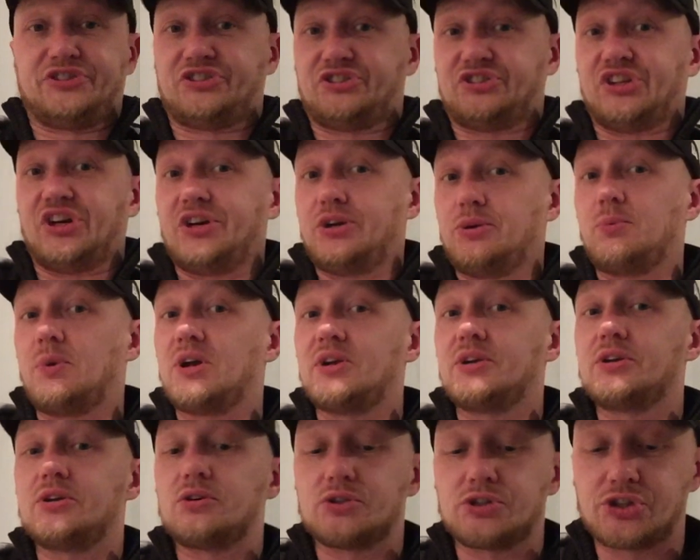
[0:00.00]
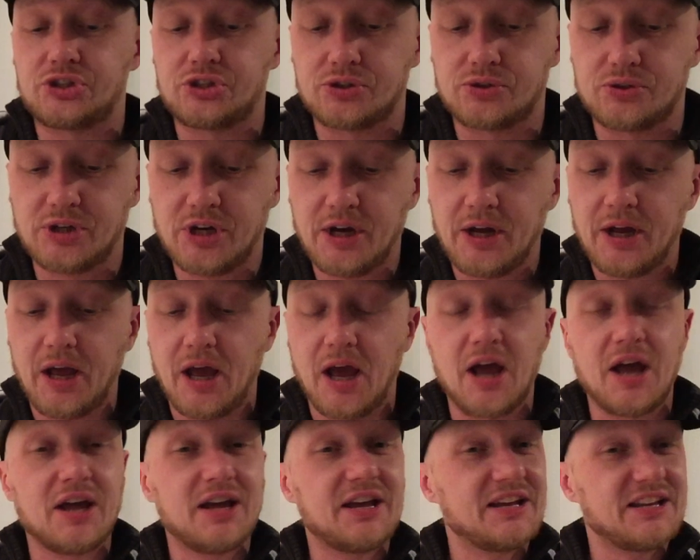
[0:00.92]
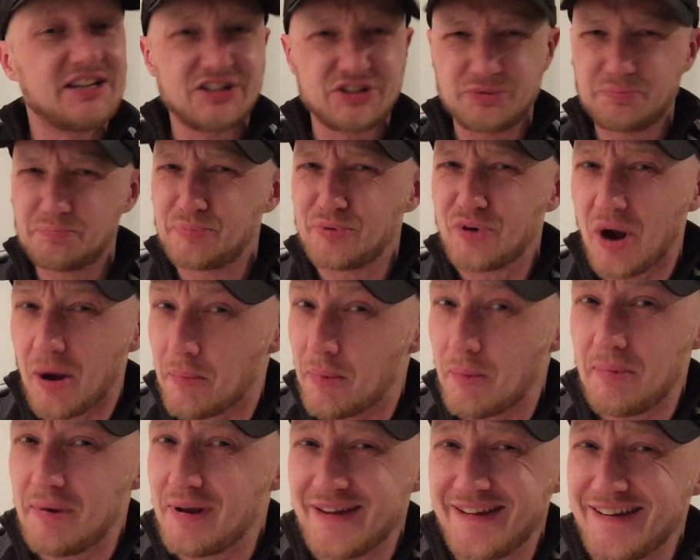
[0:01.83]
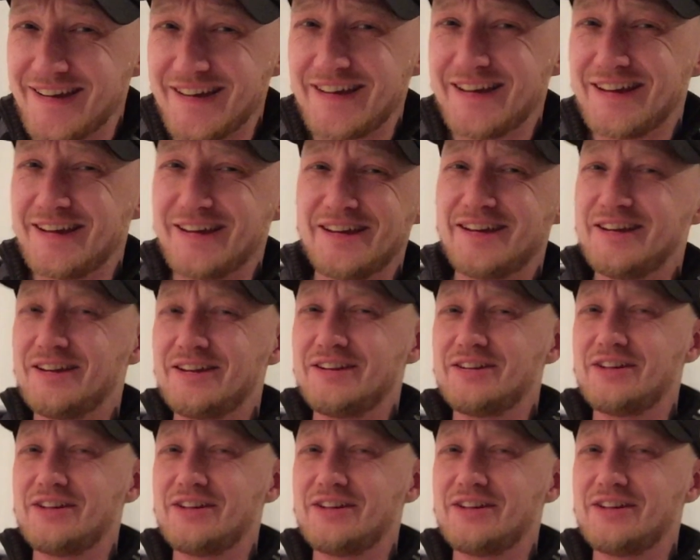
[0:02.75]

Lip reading: Taiwan or so is probably